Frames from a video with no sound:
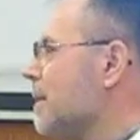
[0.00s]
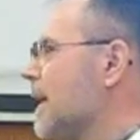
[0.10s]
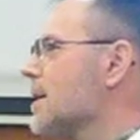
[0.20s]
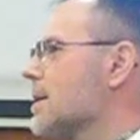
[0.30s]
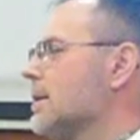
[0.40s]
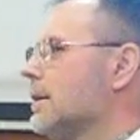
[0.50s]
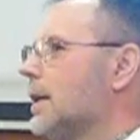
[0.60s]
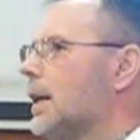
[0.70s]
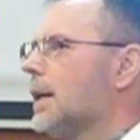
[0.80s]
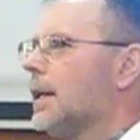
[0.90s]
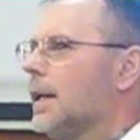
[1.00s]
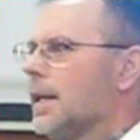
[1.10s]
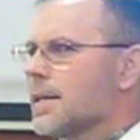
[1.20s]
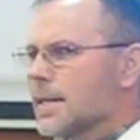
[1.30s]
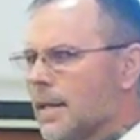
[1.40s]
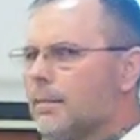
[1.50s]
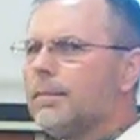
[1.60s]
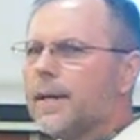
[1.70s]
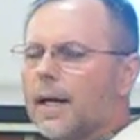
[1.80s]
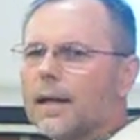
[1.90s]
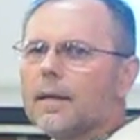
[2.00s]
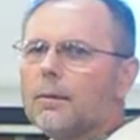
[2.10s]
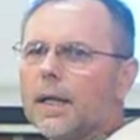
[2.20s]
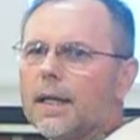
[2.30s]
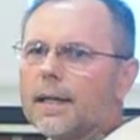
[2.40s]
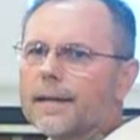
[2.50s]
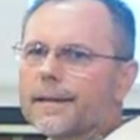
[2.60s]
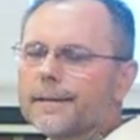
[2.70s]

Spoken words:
person is simply unwilling.